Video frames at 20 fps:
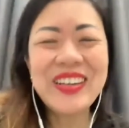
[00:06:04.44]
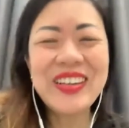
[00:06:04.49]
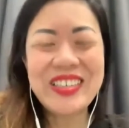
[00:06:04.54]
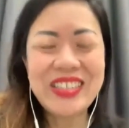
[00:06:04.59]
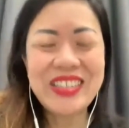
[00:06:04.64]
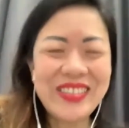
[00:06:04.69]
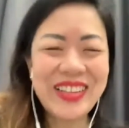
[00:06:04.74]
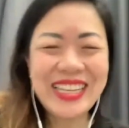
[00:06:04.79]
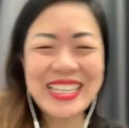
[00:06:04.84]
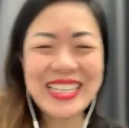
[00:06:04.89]

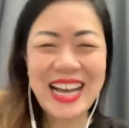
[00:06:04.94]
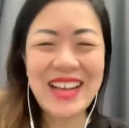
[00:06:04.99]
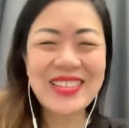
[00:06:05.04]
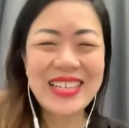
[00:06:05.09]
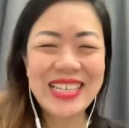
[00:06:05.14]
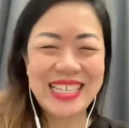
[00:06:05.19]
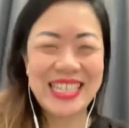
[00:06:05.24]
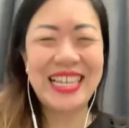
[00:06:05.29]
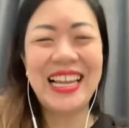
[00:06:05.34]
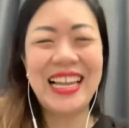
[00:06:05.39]
It counts
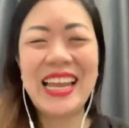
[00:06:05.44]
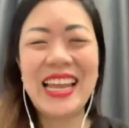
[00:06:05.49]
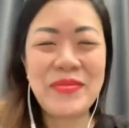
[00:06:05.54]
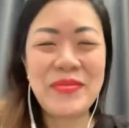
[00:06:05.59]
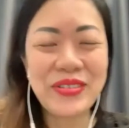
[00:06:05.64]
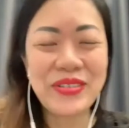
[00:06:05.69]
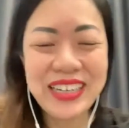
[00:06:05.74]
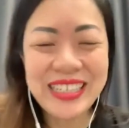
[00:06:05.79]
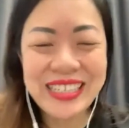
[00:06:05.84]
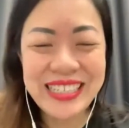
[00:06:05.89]
as a
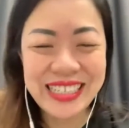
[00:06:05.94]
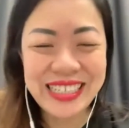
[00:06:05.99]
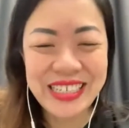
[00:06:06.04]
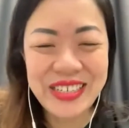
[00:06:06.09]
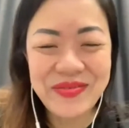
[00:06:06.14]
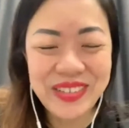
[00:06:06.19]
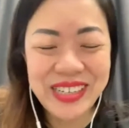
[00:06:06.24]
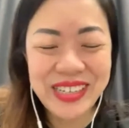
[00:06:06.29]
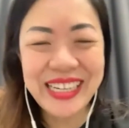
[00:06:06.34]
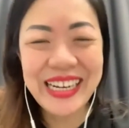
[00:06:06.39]

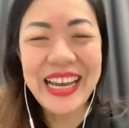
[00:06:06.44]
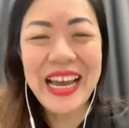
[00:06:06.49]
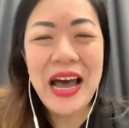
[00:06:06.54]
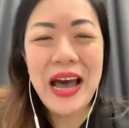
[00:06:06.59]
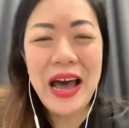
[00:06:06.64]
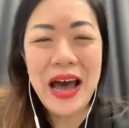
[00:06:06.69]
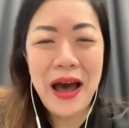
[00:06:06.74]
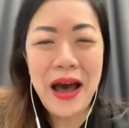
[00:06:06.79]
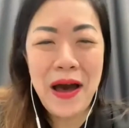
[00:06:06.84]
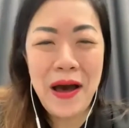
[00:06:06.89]
collaboration, but
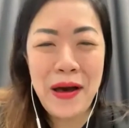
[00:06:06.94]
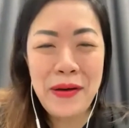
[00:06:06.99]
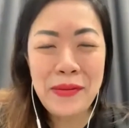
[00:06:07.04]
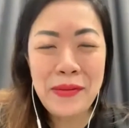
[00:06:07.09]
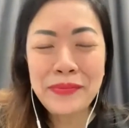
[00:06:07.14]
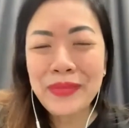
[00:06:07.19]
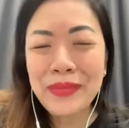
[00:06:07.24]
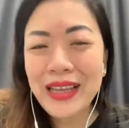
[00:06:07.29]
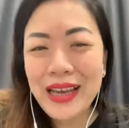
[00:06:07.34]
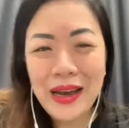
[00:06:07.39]

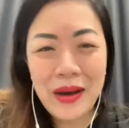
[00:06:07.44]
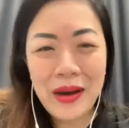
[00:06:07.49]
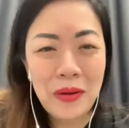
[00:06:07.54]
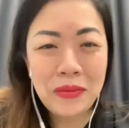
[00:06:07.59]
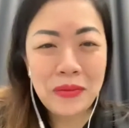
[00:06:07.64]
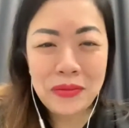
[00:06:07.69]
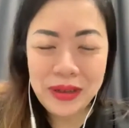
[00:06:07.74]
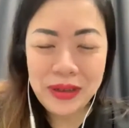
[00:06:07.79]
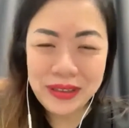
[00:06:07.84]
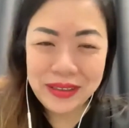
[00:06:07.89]

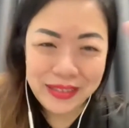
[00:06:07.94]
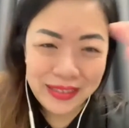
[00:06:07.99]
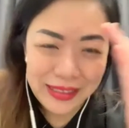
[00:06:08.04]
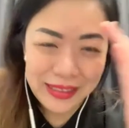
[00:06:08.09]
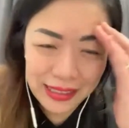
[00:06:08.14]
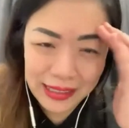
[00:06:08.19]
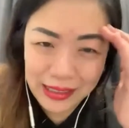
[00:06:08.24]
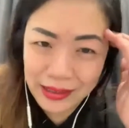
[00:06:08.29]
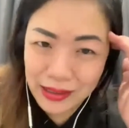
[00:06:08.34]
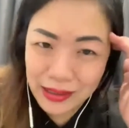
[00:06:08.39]
well,
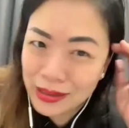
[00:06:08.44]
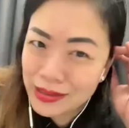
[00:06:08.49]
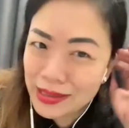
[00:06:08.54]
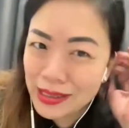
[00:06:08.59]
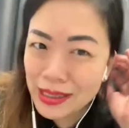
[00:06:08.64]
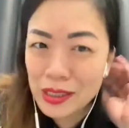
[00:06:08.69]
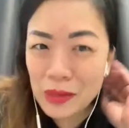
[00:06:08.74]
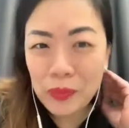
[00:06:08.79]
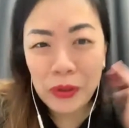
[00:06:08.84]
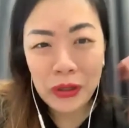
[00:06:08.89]
it's
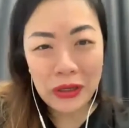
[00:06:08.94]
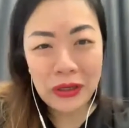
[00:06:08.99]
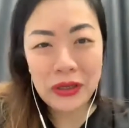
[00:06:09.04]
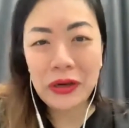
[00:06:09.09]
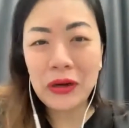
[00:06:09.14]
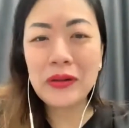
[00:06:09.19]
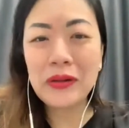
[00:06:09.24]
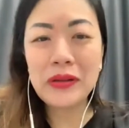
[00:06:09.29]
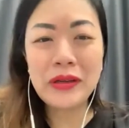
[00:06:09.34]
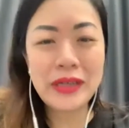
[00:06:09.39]
this book
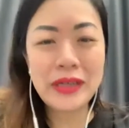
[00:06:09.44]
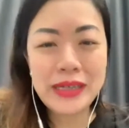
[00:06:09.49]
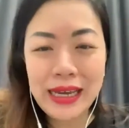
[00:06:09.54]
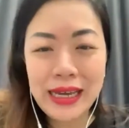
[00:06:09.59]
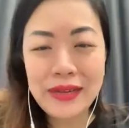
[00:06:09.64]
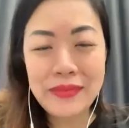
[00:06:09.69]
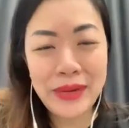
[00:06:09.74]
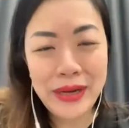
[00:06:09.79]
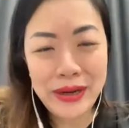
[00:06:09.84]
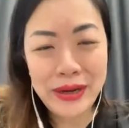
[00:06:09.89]
called
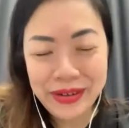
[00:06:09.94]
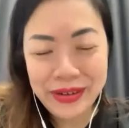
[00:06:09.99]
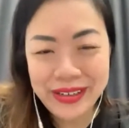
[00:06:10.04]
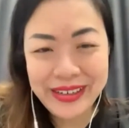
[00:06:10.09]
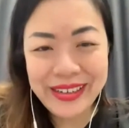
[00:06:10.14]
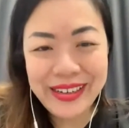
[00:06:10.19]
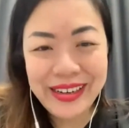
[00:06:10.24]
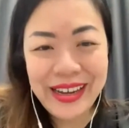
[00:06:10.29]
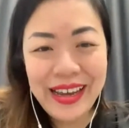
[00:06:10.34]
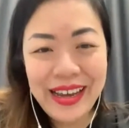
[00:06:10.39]
Goodnight
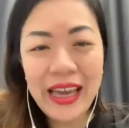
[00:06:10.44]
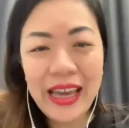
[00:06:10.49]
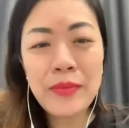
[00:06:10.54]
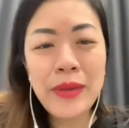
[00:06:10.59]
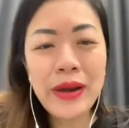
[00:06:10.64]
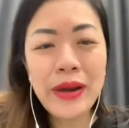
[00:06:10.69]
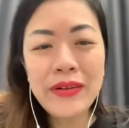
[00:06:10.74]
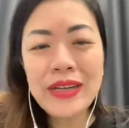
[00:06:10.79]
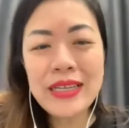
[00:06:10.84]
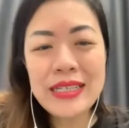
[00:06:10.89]
Marian, and
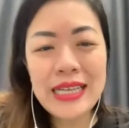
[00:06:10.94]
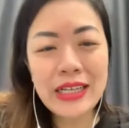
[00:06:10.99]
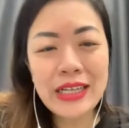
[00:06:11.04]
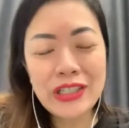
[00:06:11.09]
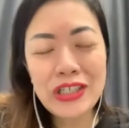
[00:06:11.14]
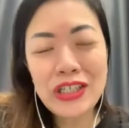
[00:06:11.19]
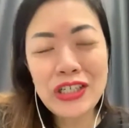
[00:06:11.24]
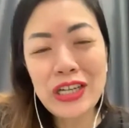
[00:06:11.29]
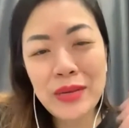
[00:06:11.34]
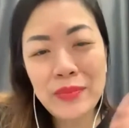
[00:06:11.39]
Marian is
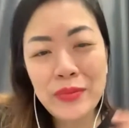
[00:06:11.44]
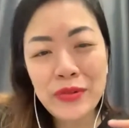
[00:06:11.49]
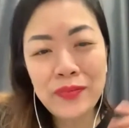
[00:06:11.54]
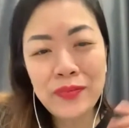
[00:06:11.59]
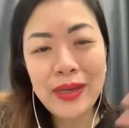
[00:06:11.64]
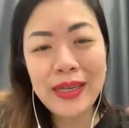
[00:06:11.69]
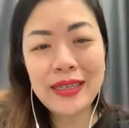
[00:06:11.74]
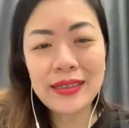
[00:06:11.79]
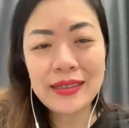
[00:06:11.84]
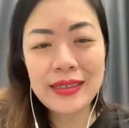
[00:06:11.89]
actually the name of my
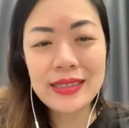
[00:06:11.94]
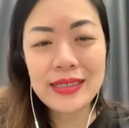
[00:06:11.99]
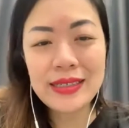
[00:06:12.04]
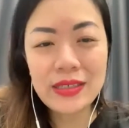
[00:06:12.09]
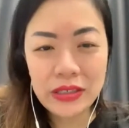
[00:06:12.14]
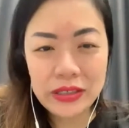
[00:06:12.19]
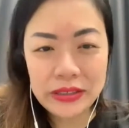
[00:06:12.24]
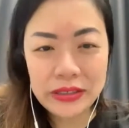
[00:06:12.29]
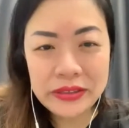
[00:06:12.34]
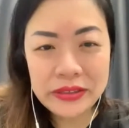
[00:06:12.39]
youngest
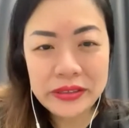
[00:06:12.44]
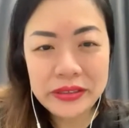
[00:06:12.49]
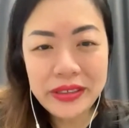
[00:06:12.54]
daughter.